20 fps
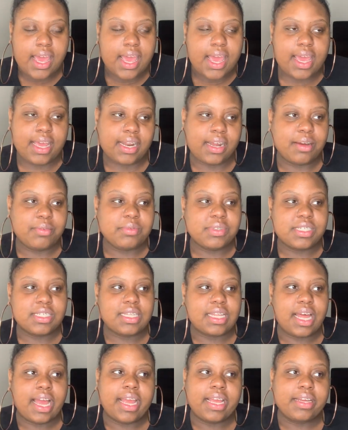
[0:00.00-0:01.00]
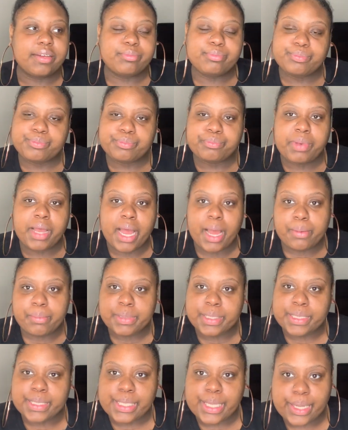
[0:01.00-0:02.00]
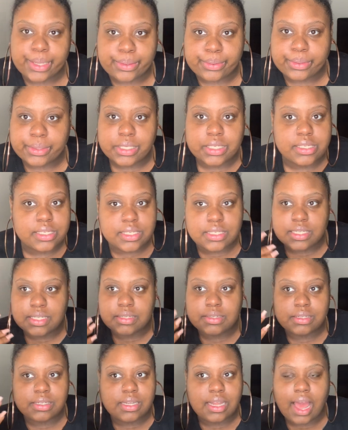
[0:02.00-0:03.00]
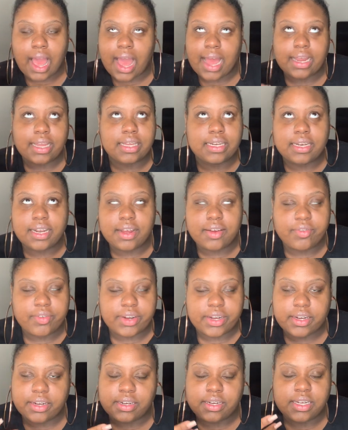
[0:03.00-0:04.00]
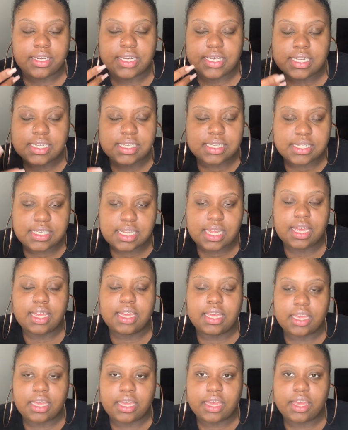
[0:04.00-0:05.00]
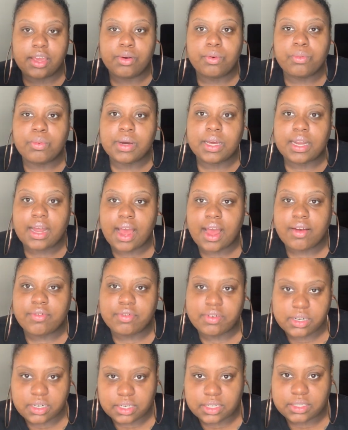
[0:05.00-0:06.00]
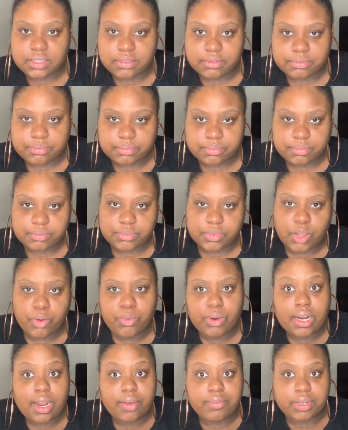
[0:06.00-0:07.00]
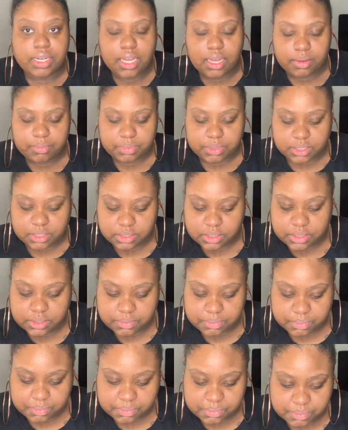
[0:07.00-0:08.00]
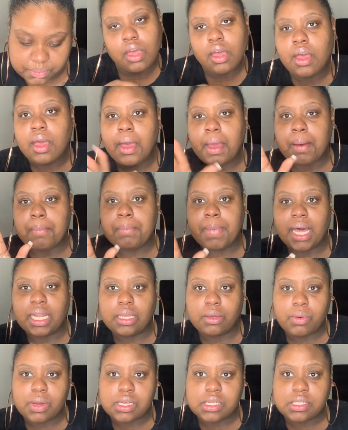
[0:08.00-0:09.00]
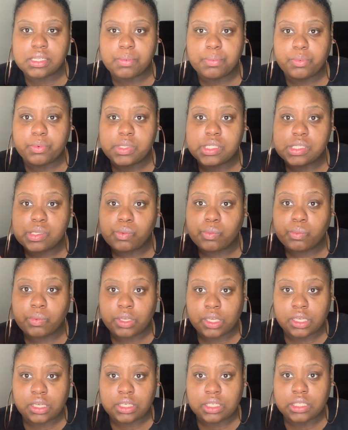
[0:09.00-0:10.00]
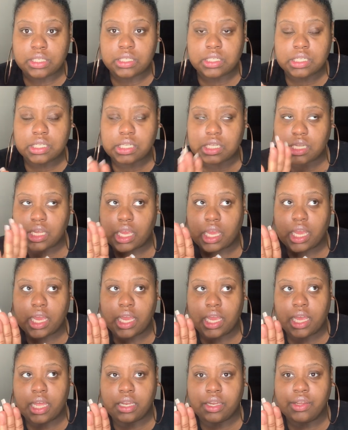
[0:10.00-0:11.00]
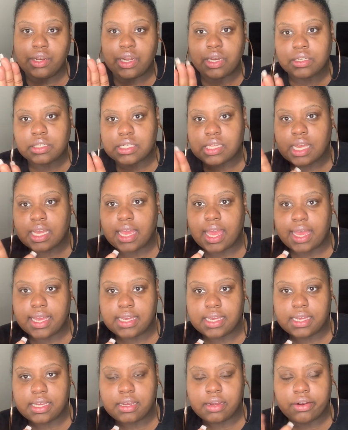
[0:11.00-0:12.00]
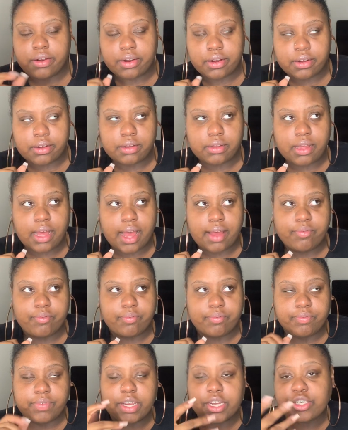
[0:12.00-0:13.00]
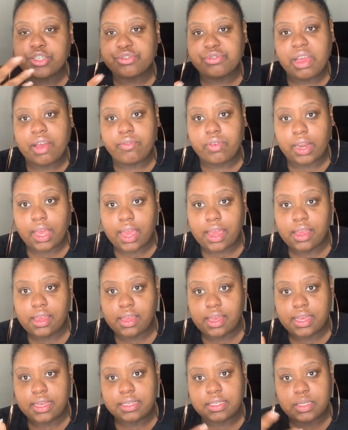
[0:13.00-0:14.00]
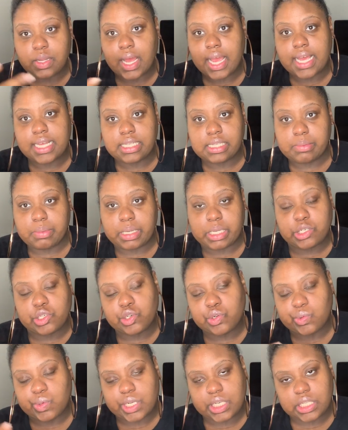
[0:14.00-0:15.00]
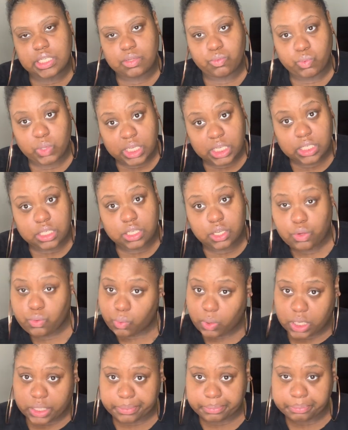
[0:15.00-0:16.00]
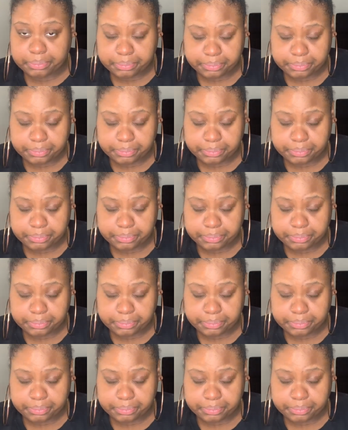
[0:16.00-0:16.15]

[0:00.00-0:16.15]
And I'm just like, mm, pop meets kettle because I can never sit in what I've done and what I've accomplished. Molly walks up with some wings and, you know, it's like, hey, girl, I figured you haven't ate yet, so I had some extra ring wings. Do you want them?